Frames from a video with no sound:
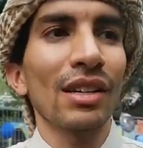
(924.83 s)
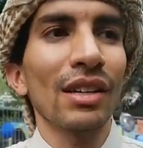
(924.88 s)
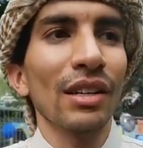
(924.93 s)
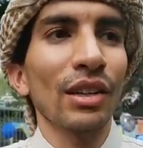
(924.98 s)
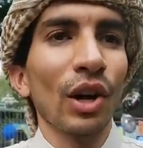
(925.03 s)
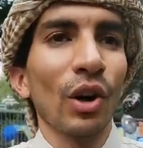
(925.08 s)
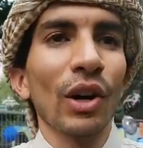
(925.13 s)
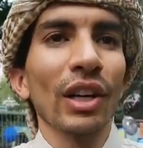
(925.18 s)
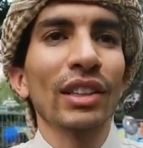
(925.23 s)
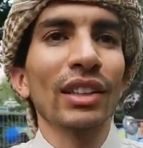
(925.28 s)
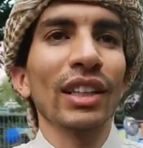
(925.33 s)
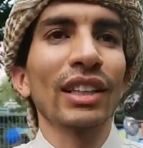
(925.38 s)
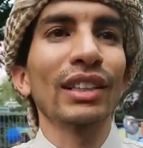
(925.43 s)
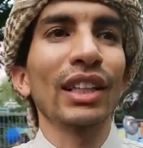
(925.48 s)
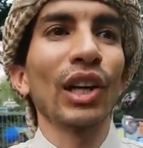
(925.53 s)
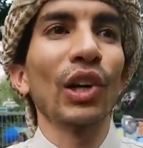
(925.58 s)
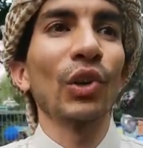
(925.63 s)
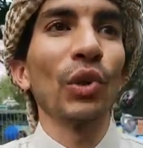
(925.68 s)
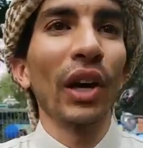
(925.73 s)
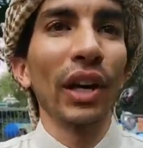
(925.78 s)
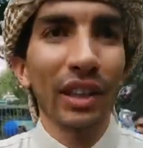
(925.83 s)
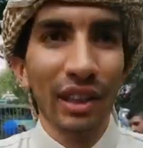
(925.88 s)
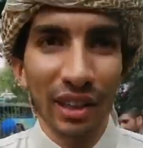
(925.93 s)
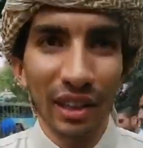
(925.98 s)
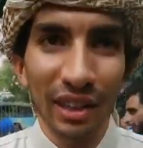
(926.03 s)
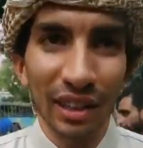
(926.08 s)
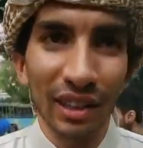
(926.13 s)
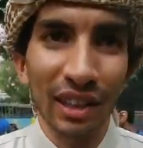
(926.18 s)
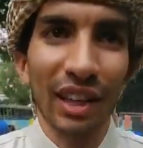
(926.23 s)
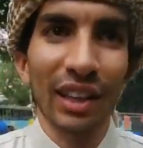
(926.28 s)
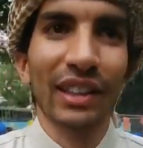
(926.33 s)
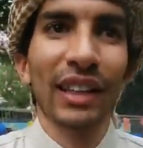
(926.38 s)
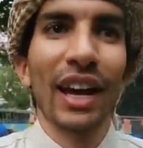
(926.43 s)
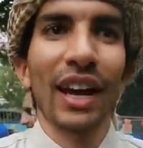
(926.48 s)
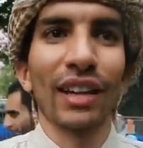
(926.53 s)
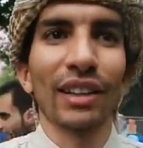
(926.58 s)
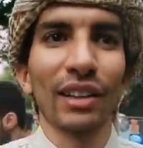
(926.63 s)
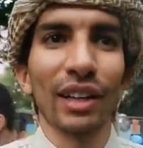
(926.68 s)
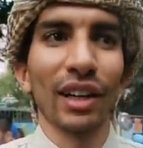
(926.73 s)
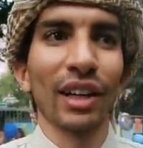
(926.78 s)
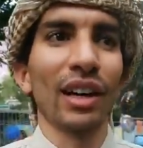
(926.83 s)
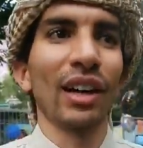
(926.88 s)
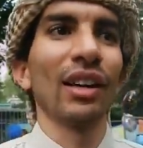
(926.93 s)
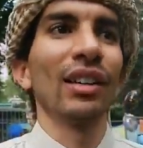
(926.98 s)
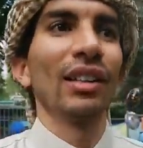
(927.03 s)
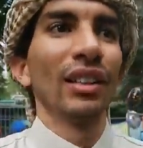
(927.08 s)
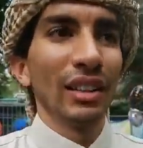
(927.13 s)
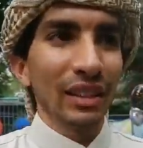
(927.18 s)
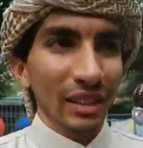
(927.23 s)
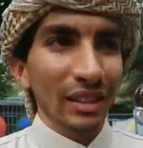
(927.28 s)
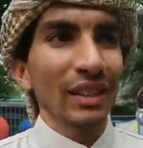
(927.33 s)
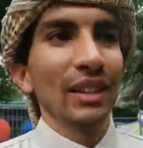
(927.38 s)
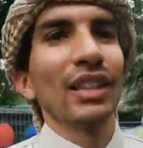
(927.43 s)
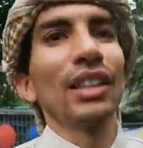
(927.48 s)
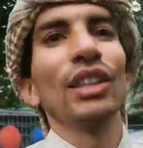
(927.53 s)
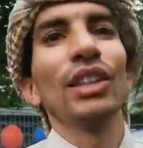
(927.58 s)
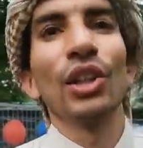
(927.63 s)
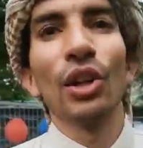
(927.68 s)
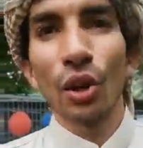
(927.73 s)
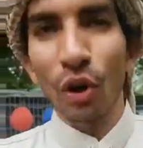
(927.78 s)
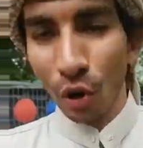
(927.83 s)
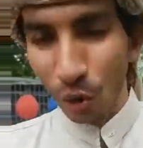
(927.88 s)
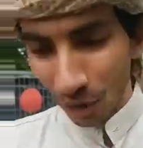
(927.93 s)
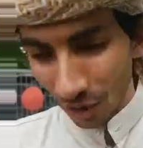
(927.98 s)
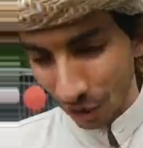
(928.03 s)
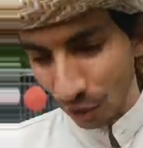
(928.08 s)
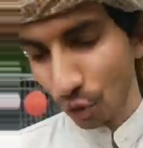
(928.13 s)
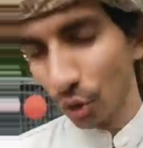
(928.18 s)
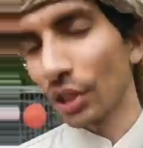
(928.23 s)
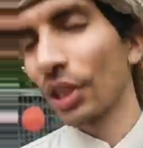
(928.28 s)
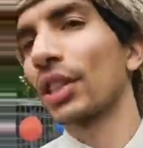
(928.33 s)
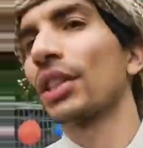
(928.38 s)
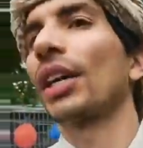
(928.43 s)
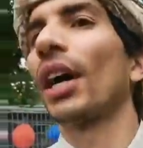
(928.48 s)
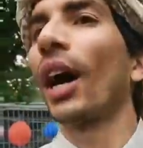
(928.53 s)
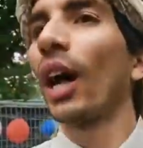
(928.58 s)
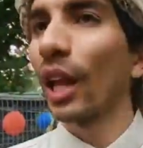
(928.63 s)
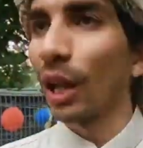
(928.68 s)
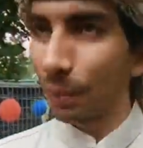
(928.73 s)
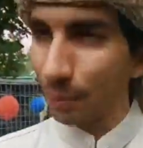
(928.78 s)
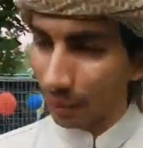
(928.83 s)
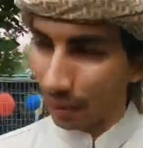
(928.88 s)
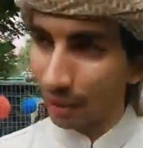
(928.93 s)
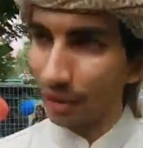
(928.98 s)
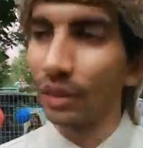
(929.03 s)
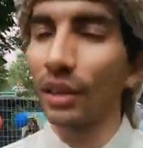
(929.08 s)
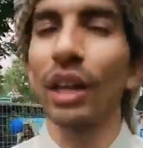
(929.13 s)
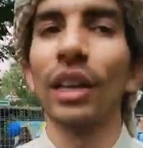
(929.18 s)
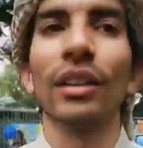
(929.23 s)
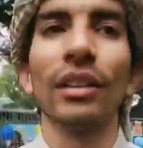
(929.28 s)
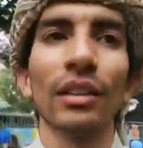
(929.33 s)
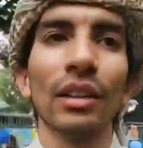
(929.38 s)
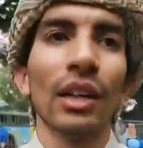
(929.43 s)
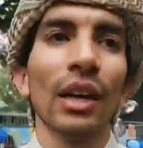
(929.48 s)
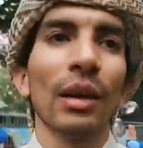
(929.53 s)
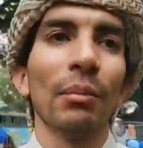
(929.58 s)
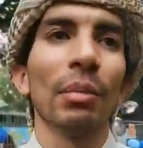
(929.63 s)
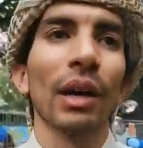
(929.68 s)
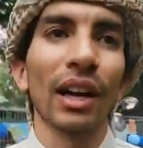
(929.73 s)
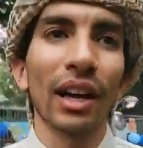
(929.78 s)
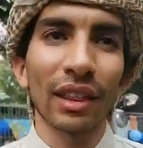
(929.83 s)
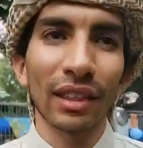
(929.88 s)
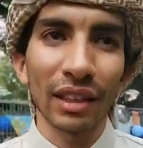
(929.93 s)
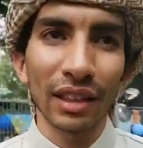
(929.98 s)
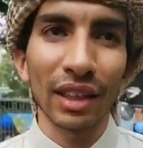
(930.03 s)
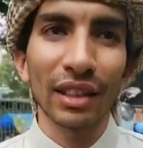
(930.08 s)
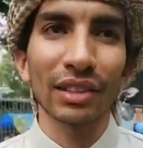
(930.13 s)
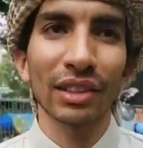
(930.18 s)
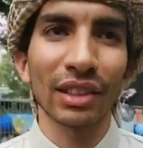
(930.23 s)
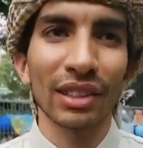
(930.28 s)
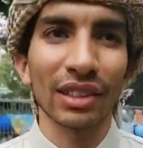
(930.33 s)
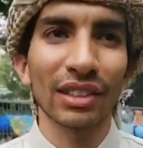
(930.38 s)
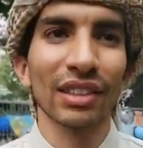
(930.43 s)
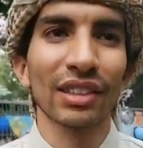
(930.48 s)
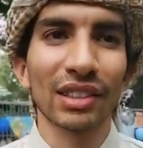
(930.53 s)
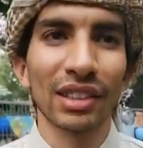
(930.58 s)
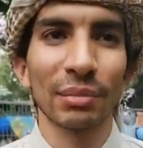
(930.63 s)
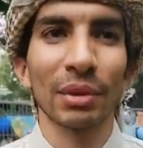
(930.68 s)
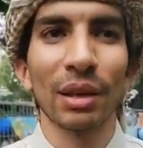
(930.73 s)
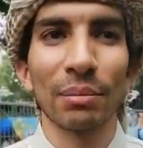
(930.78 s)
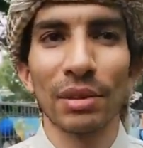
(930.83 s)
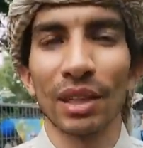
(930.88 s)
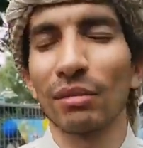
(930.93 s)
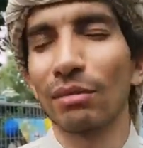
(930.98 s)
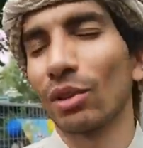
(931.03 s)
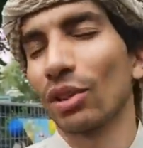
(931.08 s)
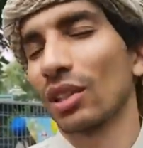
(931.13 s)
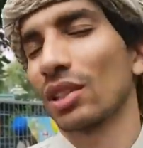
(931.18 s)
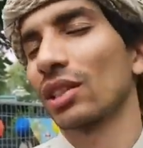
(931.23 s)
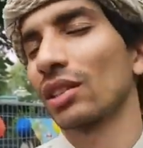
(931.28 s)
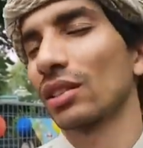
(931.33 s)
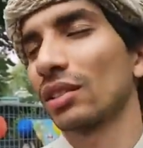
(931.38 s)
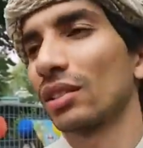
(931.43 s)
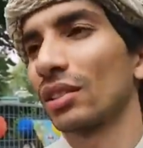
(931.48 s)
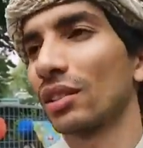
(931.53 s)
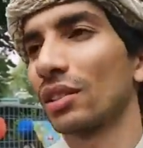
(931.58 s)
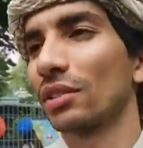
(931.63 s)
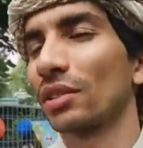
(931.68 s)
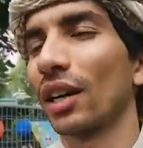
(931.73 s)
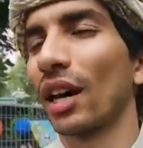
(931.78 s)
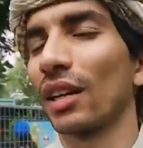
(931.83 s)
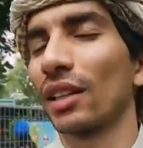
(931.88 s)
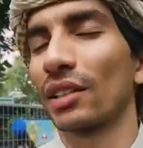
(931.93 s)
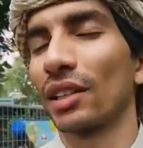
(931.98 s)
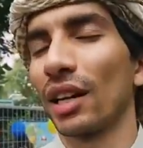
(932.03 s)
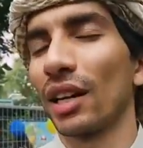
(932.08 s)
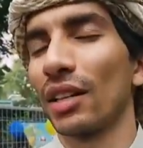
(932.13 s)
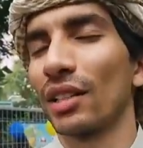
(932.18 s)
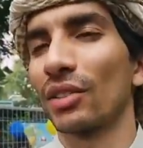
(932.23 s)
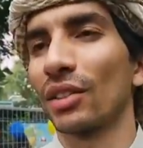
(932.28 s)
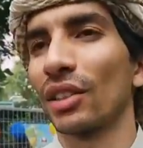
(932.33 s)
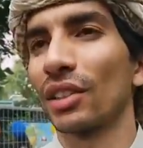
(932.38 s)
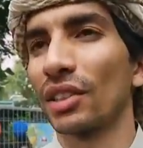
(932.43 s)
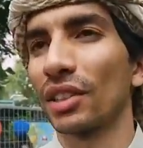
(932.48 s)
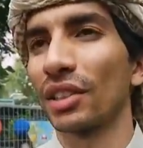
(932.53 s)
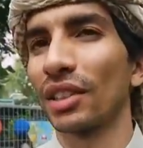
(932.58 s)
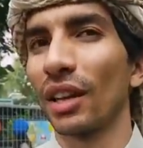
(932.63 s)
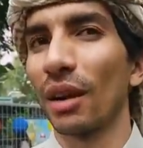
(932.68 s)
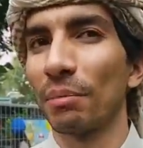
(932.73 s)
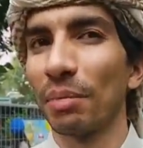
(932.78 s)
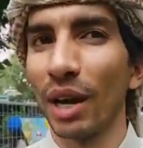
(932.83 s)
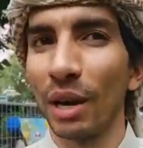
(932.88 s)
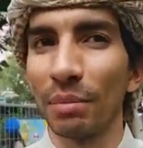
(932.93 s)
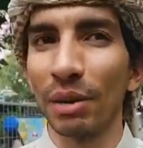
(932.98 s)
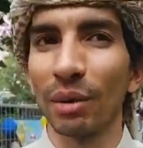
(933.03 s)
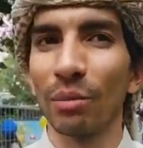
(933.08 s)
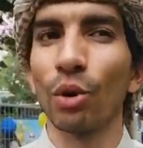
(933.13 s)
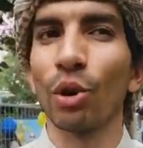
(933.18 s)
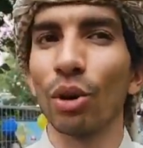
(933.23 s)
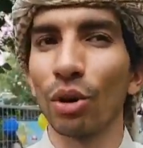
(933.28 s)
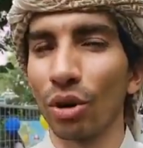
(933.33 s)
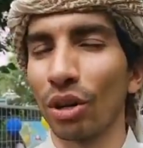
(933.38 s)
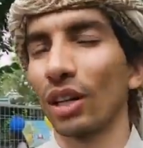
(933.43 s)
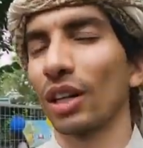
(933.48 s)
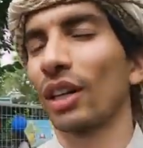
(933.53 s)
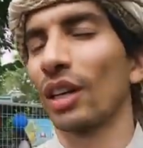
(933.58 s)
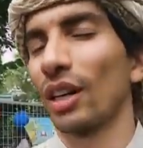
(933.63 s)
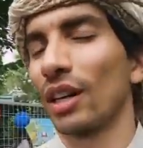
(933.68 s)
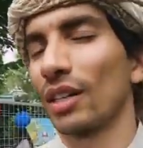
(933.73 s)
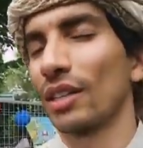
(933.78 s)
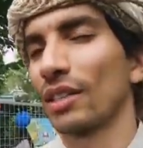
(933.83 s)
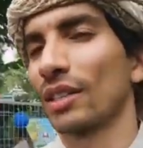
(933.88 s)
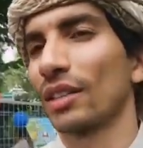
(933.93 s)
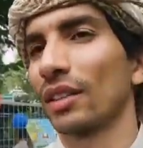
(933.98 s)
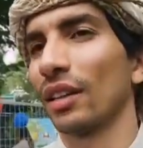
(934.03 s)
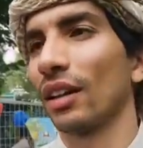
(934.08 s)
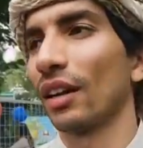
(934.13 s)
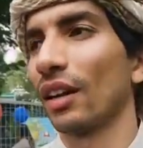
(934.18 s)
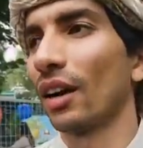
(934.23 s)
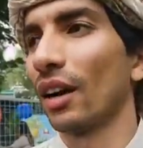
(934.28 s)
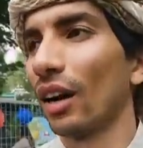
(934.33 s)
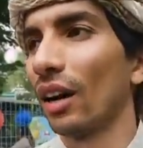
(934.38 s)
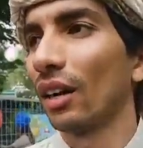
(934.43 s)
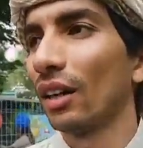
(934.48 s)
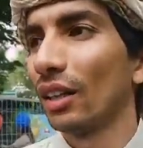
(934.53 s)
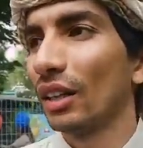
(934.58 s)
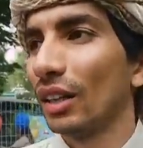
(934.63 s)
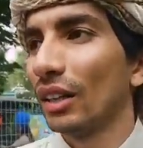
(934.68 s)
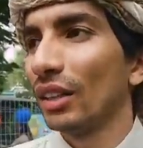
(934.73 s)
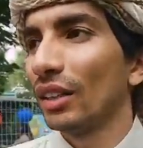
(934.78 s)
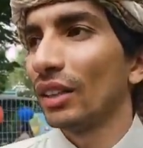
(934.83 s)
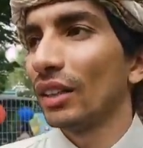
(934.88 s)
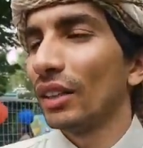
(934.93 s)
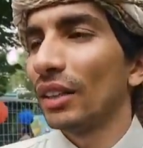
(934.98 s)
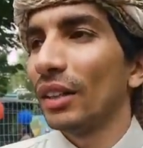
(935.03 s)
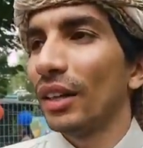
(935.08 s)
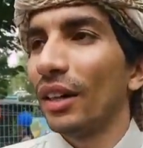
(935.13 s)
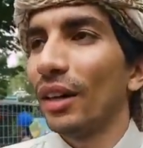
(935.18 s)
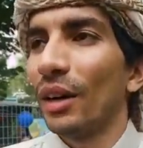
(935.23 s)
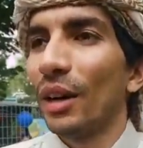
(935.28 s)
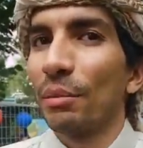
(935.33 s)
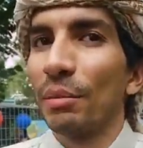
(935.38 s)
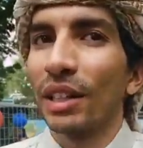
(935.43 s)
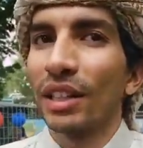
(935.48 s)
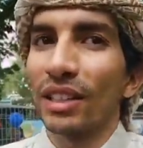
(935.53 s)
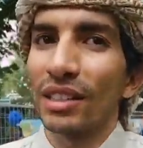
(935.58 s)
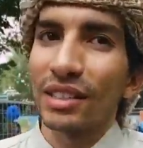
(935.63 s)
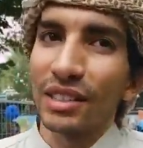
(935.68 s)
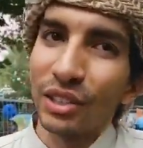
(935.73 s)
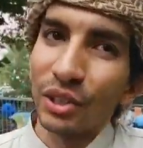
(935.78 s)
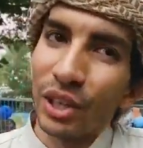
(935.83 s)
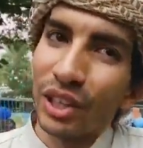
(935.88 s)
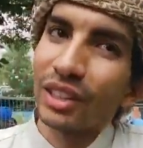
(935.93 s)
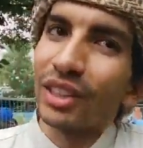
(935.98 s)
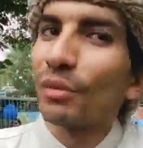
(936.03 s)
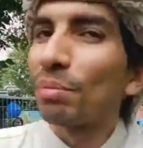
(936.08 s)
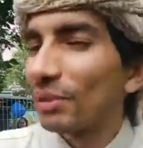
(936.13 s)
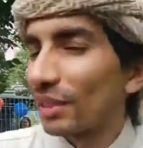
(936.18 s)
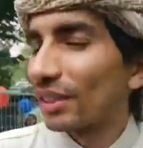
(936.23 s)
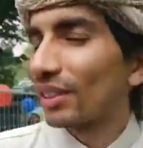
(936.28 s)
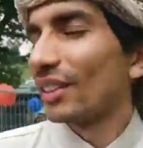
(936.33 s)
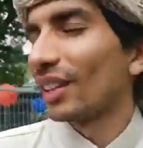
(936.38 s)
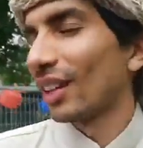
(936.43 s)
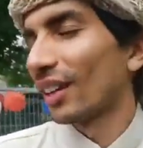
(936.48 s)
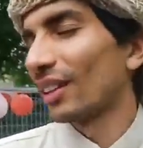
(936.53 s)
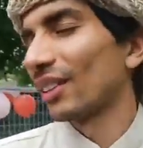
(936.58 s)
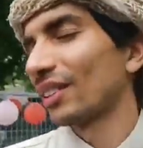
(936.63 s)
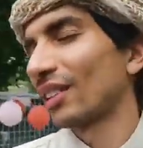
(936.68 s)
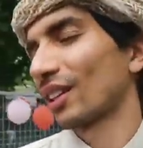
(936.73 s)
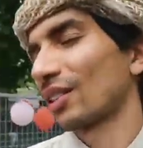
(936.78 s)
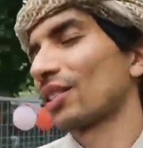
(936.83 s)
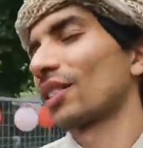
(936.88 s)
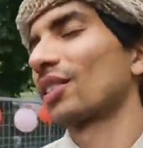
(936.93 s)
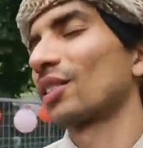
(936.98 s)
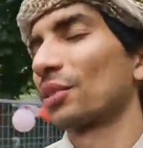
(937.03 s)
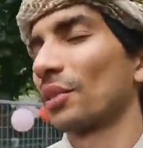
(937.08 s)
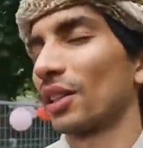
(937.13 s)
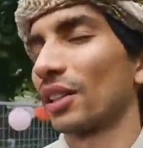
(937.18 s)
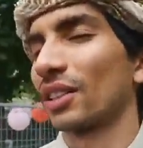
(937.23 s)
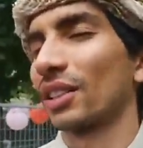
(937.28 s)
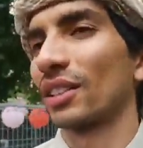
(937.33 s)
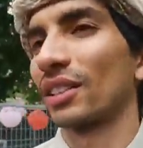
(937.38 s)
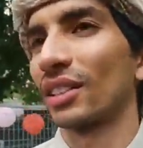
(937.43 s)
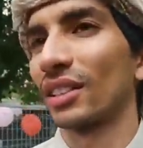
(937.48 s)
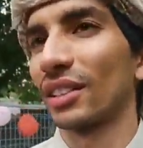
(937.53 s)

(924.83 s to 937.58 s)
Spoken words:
it's a great thing that Canada, always chooses to help, but I think it just needs to be a bit more strategized, or just a bit more organized, because you end up in such situations.